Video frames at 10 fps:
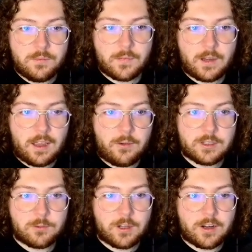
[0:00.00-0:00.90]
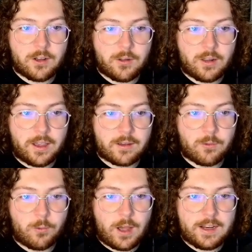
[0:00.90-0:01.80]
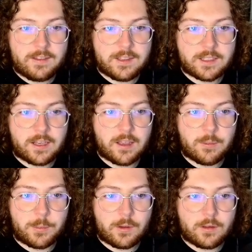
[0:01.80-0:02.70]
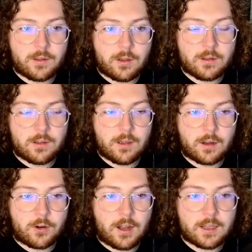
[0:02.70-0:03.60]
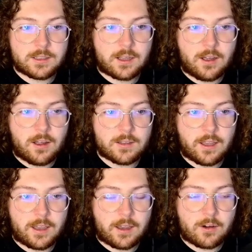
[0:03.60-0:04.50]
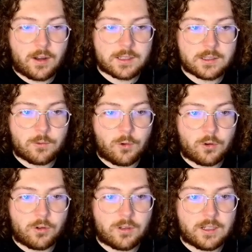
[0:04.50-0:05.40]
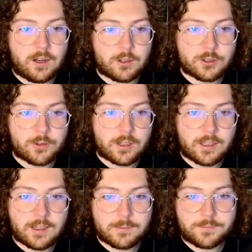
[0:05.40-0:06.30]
I always want to know, like, why did this end up across the across the world in Australia?